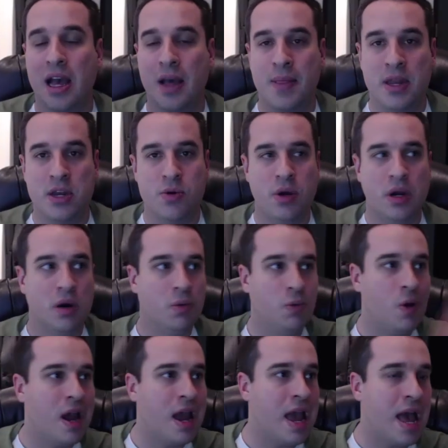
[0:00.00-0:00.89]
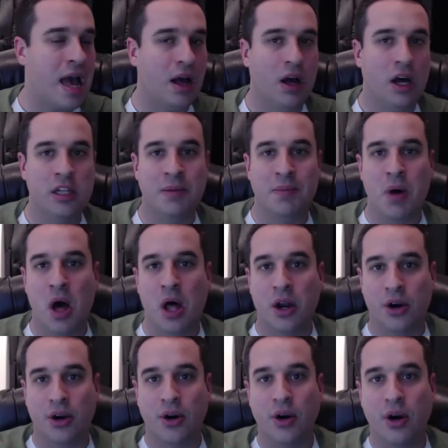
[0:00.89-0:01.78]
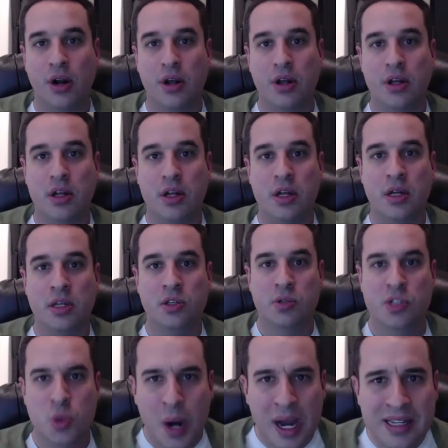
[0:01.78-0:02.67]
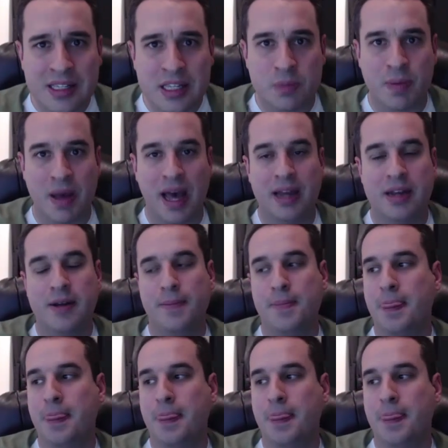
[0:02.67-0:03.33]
and then you hear wah on the monitor. So it's twice as bad.